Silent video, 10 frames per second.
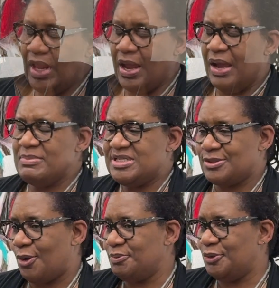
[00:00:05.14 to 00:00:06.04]
I'm a
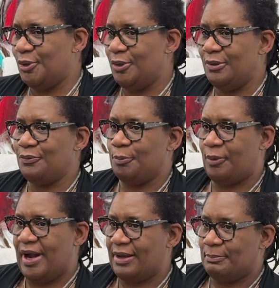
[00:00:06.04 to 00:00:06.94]
sculptor
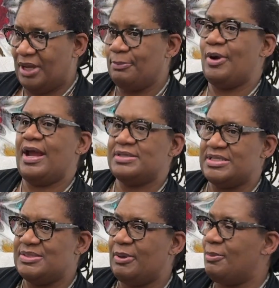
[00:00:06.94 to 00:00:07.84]
by
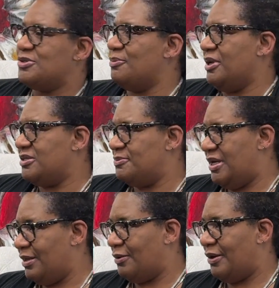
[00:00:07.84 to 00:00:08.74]
practice, but I'm also a mixed
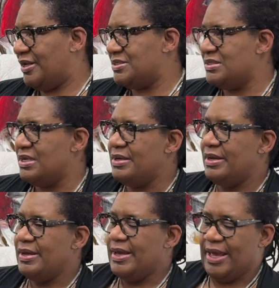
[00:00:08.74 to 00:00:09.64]
media artist.
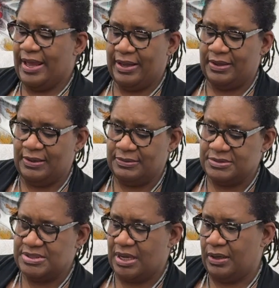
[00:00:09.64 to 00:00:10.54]

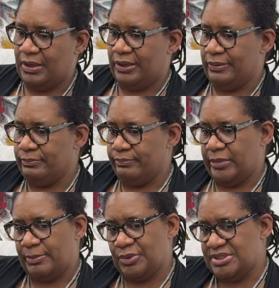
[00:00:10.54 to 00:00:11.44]
And
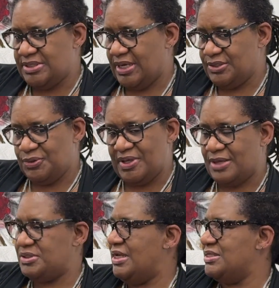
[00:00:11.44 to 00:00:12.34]
I'm going to say
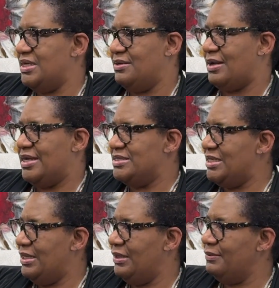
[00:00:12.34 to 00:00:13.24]

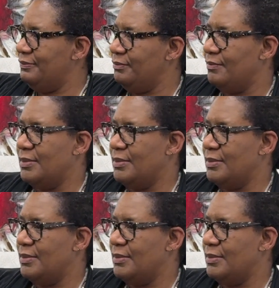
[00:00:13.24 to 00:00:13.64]
2018-19.